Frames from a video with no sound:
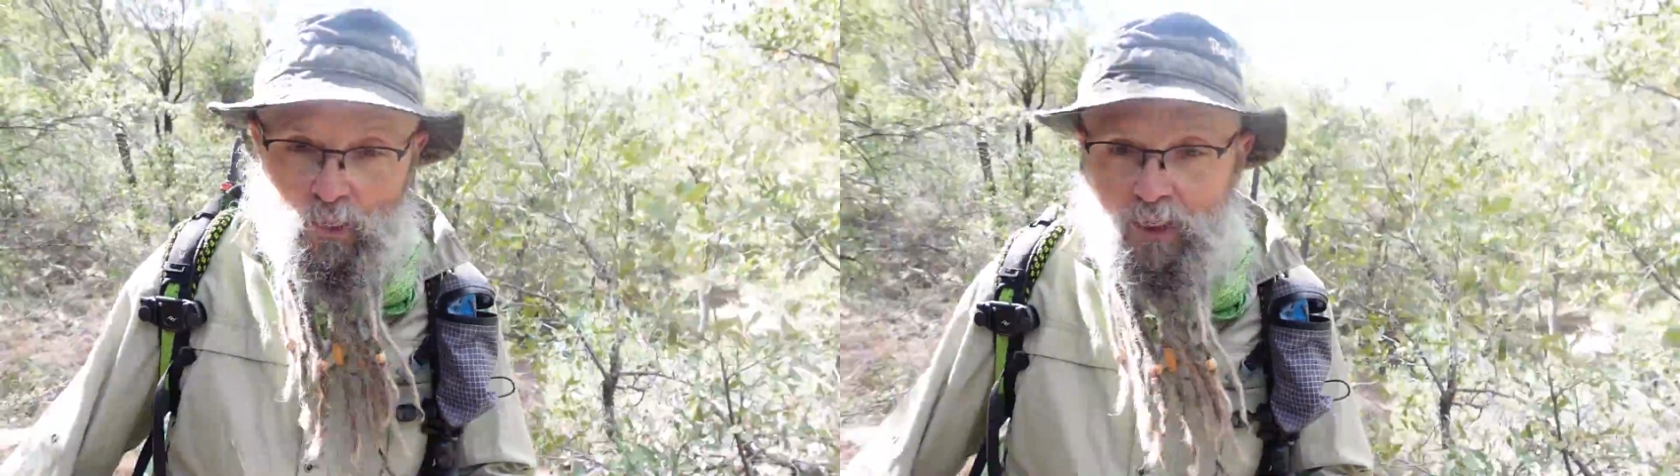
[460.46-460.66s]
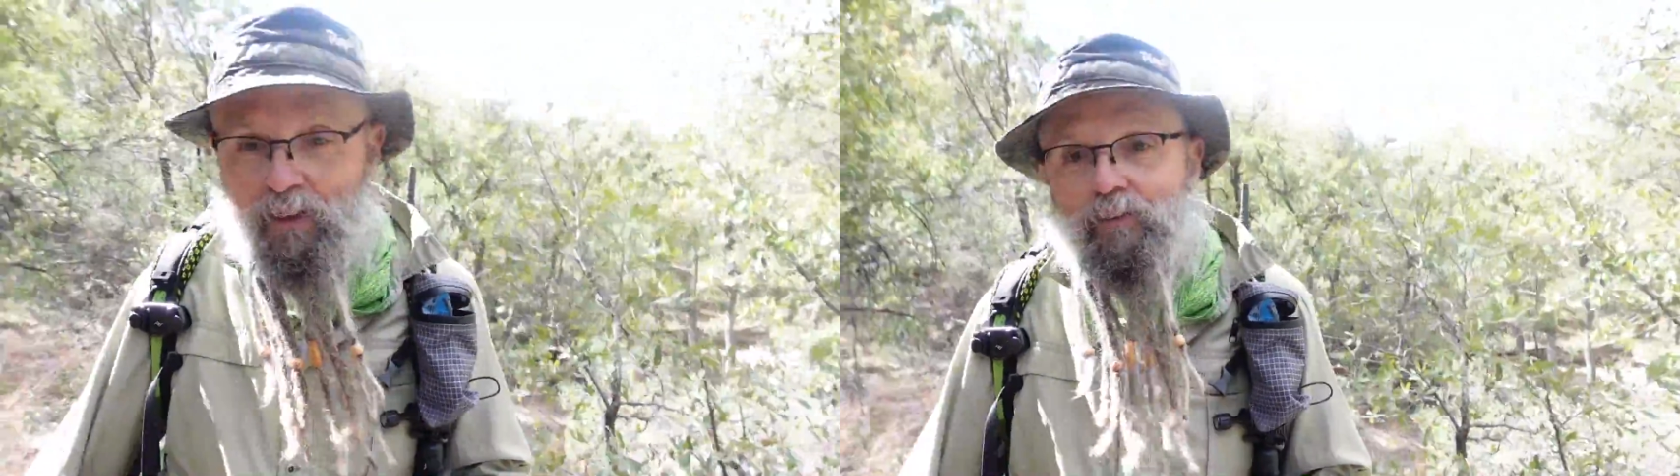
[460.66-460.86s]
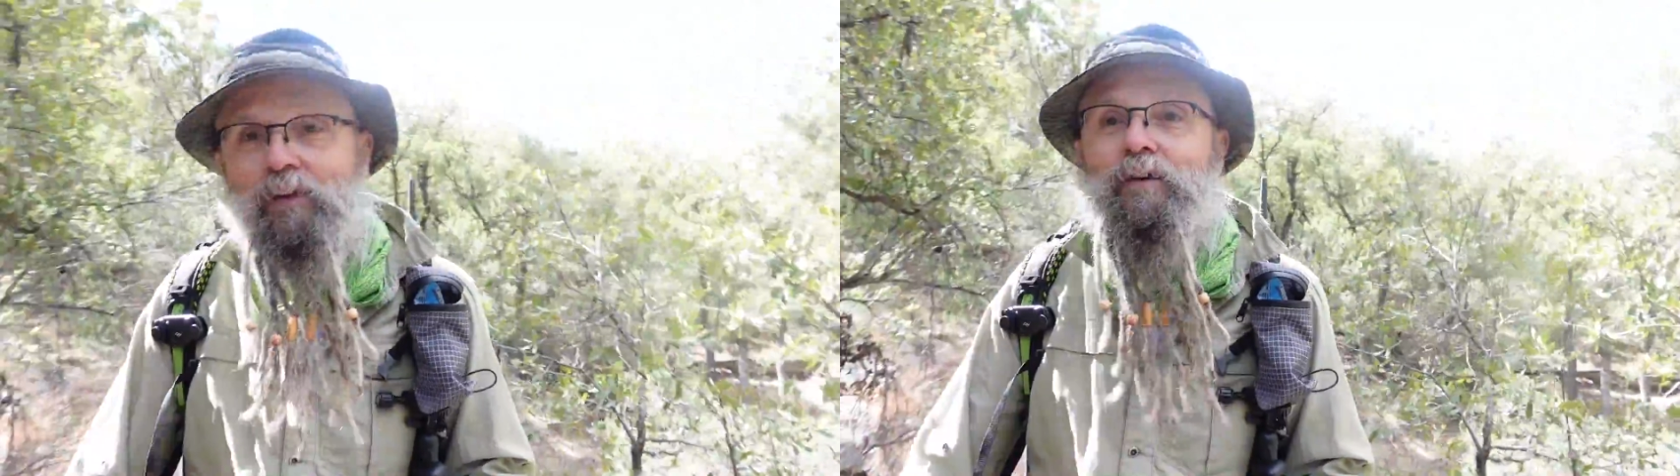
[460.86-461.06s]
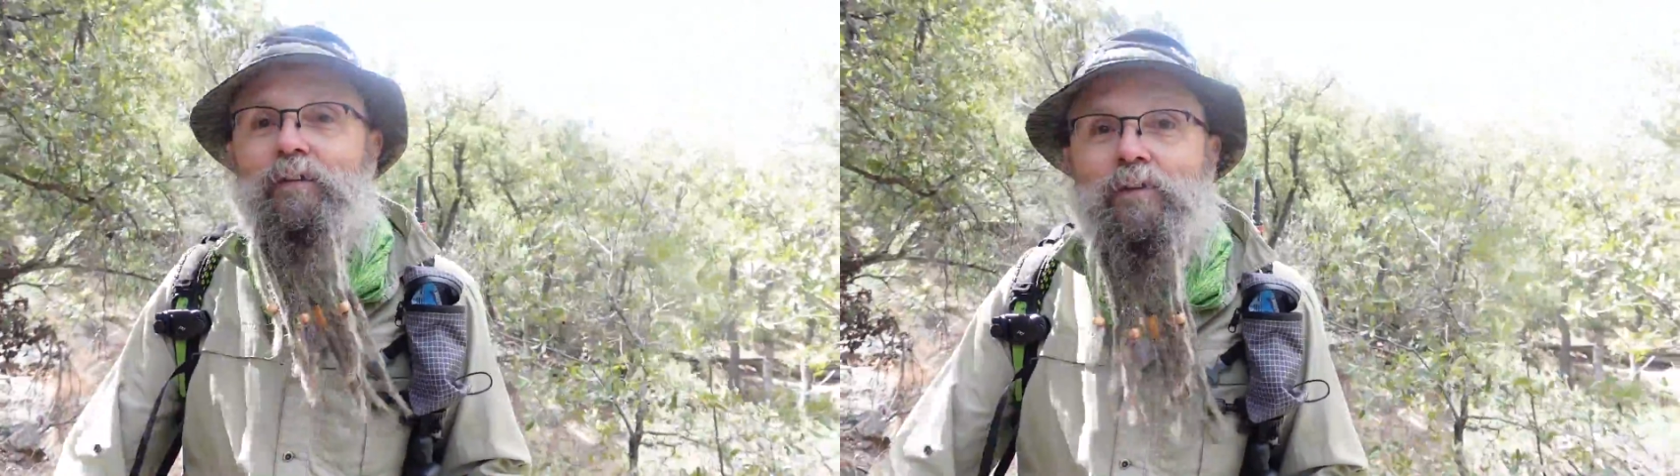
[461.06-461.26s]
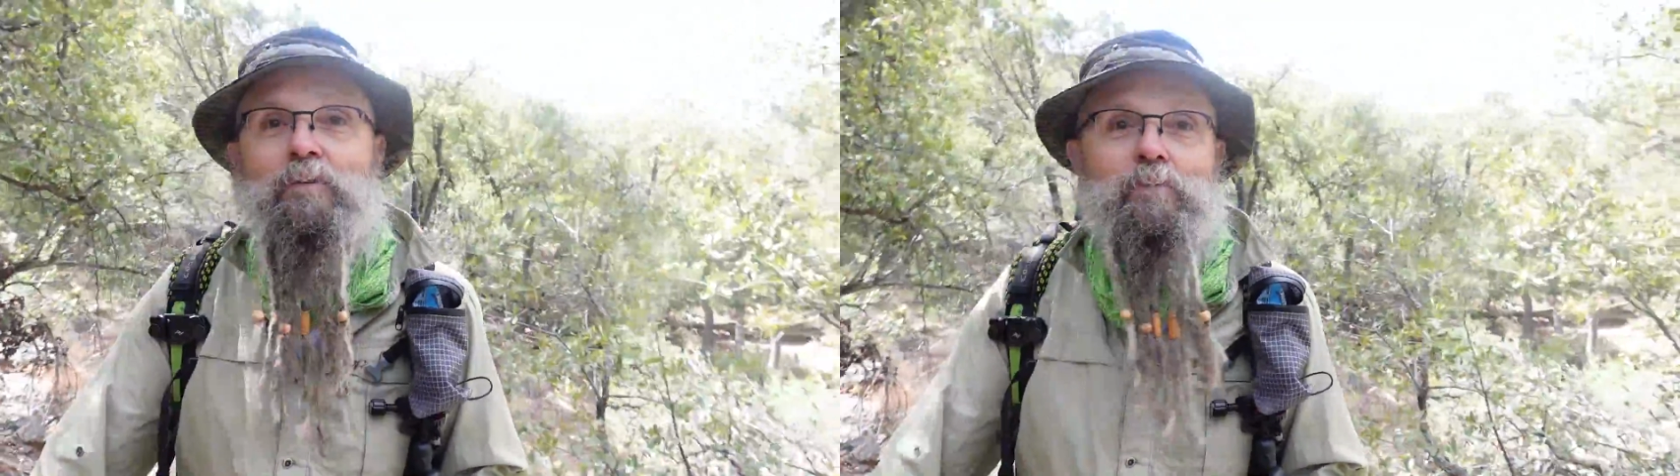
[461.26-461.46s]
way down there
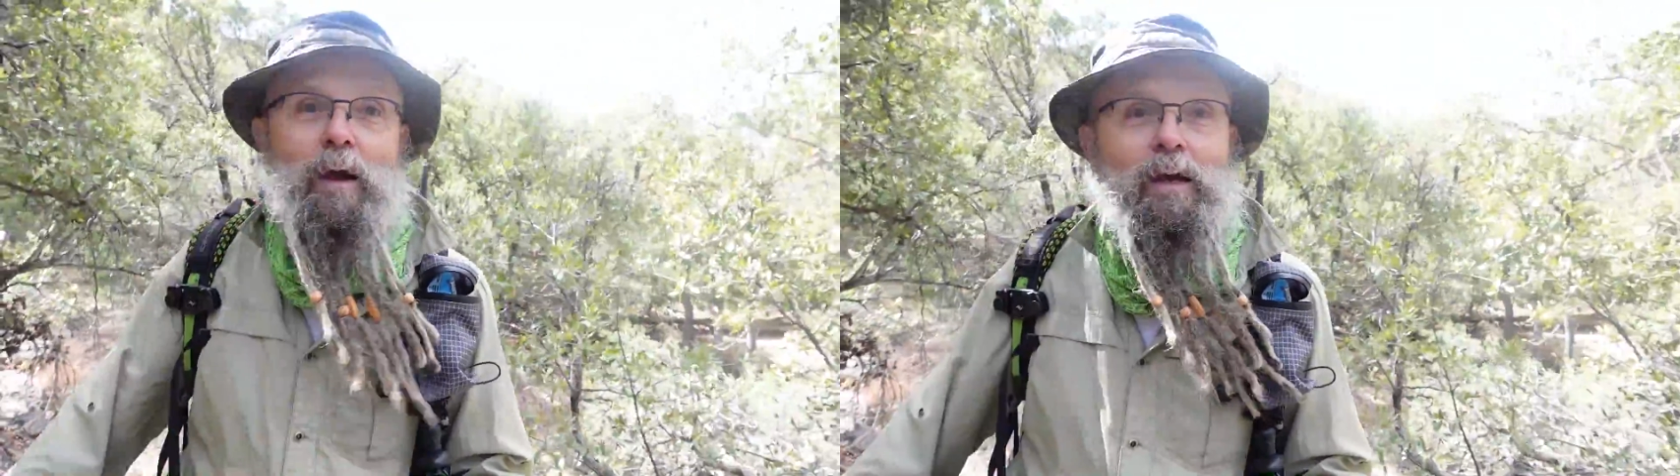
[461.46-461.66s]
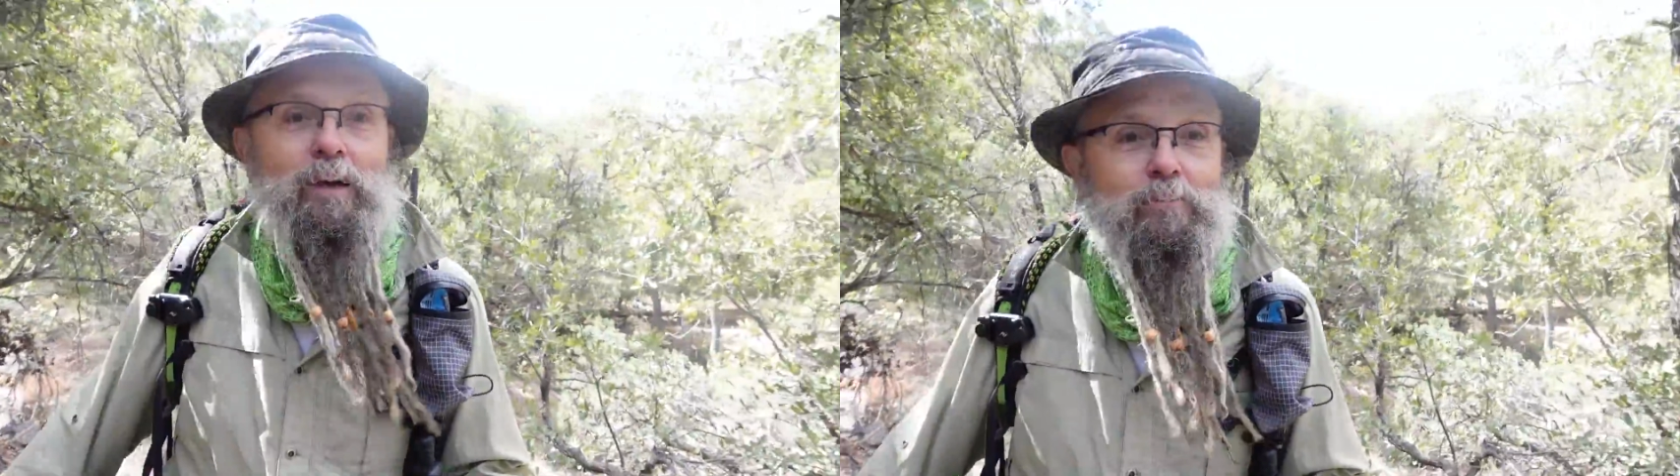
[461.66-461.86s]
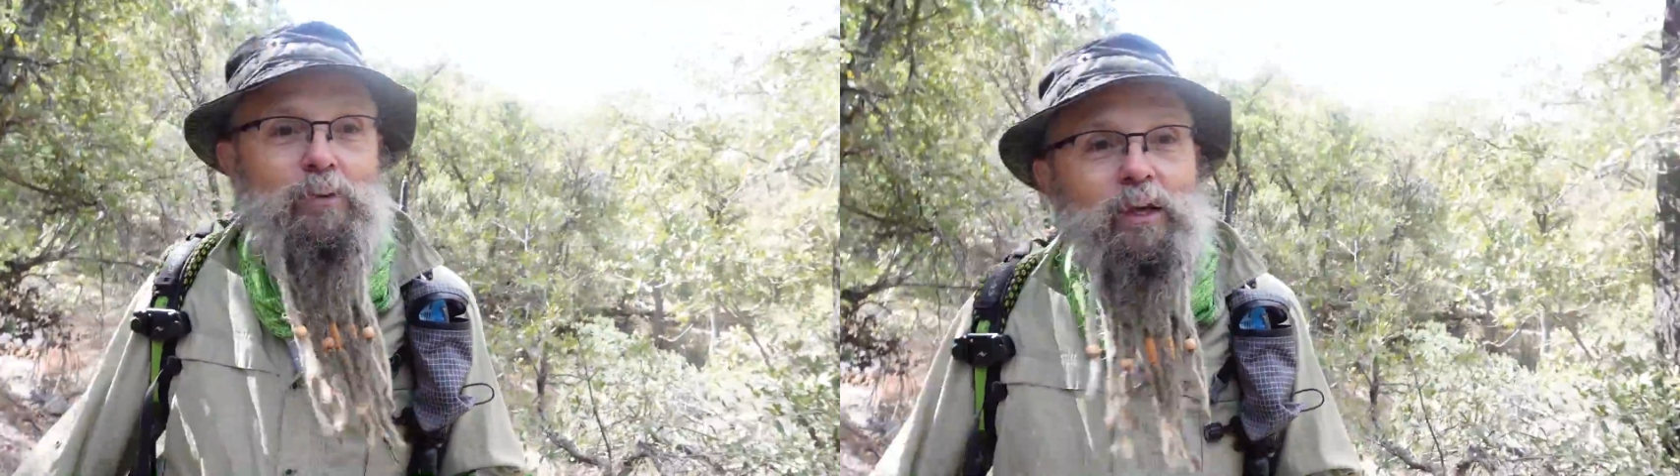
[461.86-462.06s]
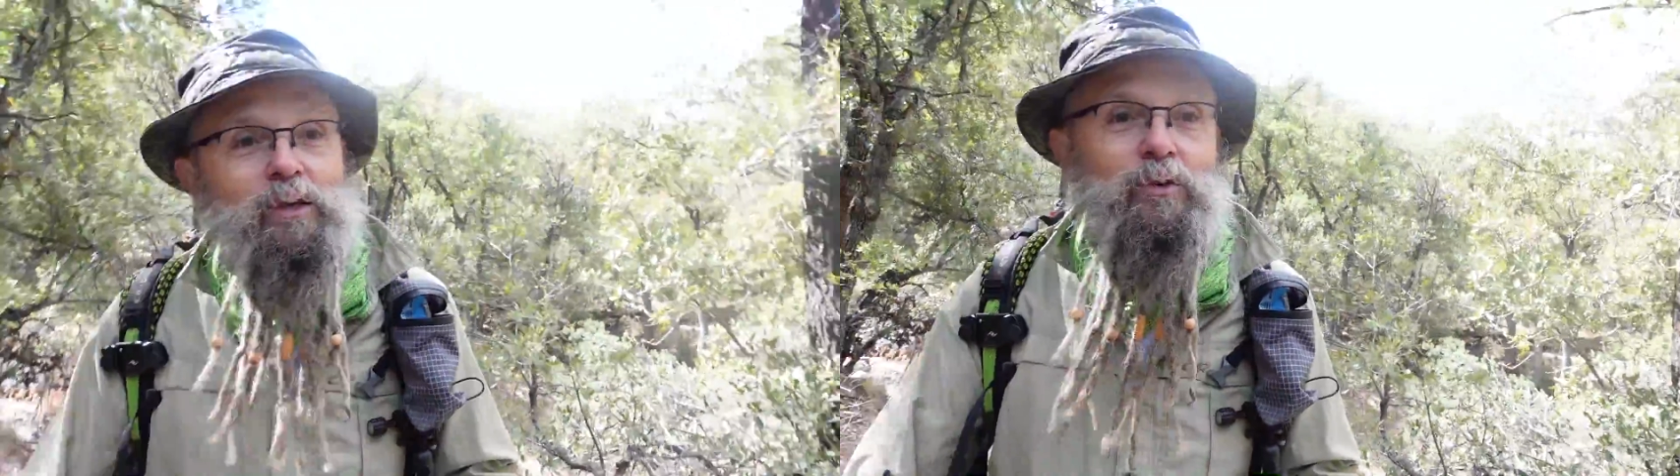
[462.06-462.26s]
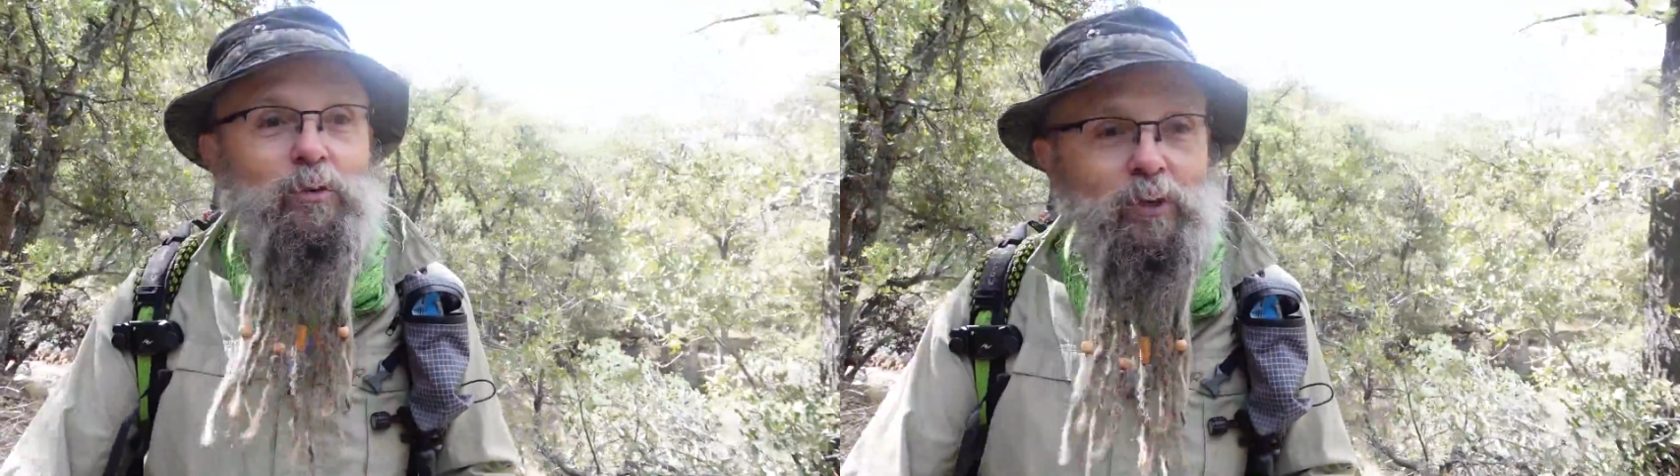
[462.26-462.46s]
and then back up to
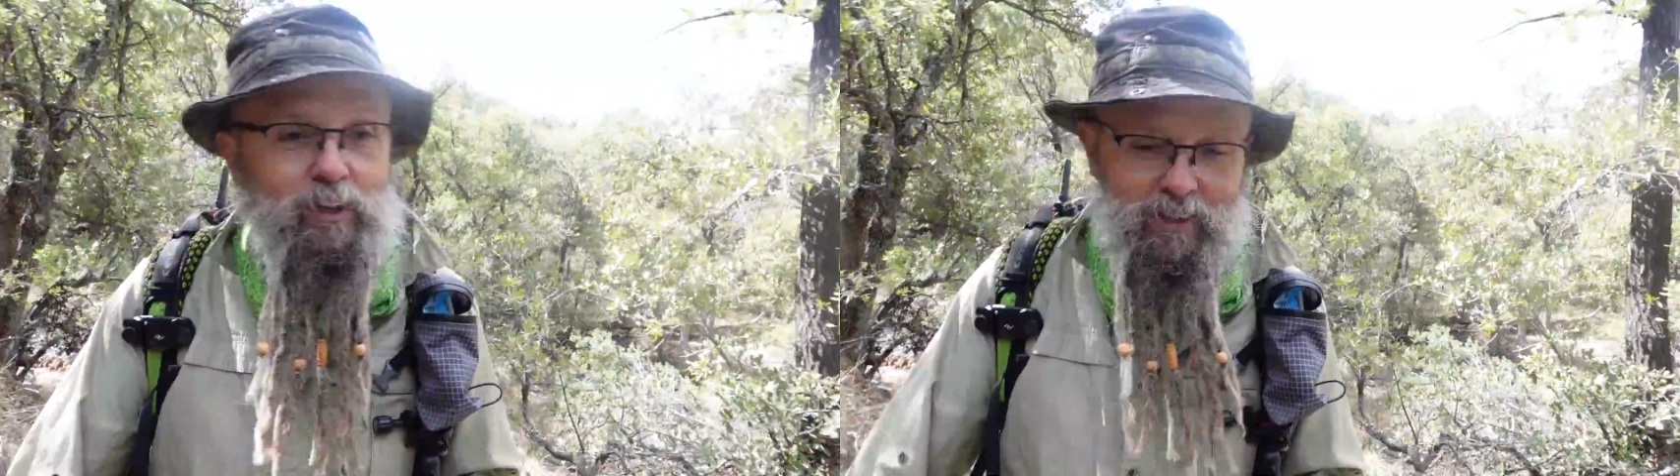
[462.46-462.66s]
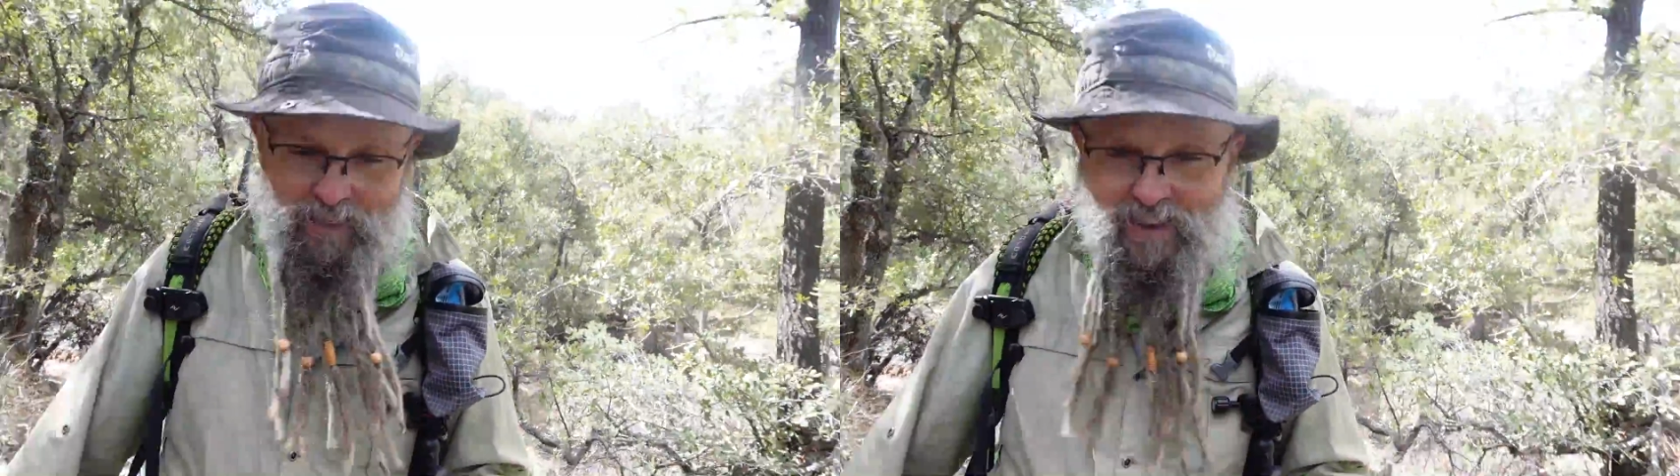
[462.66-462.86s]
get to it.